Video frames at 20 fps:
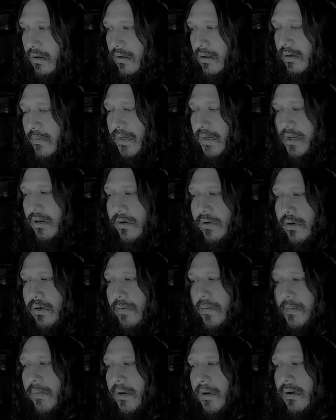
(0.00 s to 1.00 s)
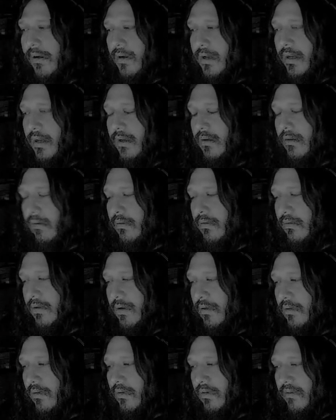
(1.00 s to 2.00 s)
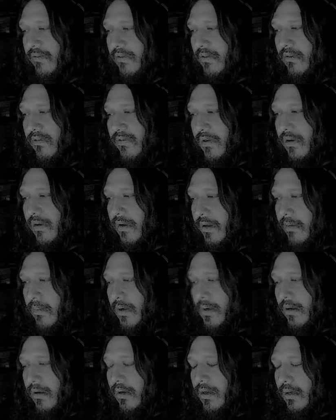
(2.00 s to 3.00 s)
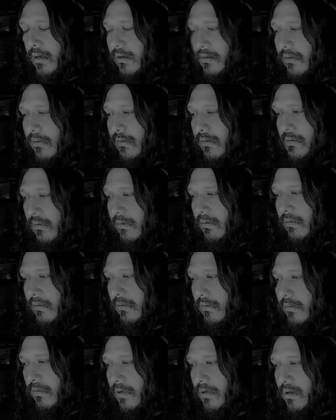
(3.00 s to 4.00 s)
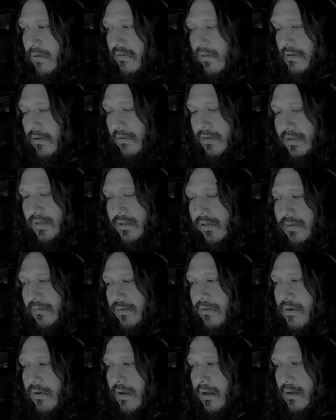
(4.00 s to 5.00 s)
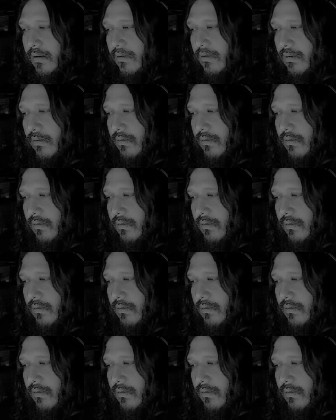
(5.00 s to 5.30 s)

I mean, you grew up American. Do you feel very American? Do you feel a sense of pride